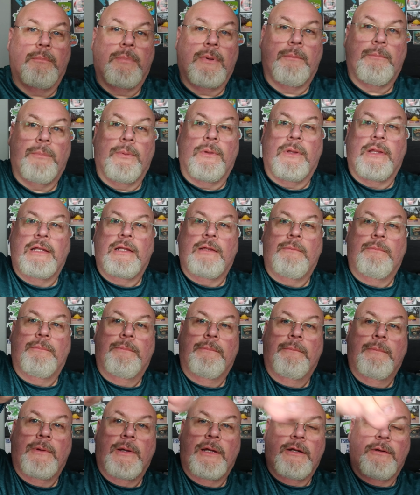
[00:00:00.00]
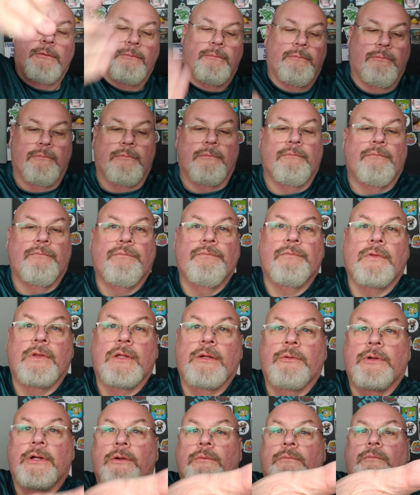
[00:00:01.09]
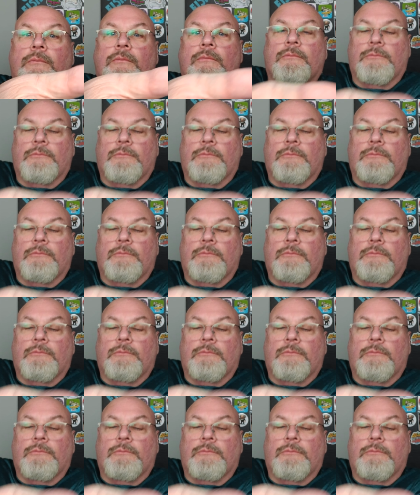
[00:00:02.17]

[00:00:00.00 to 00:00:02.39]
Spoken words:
purple and here we go.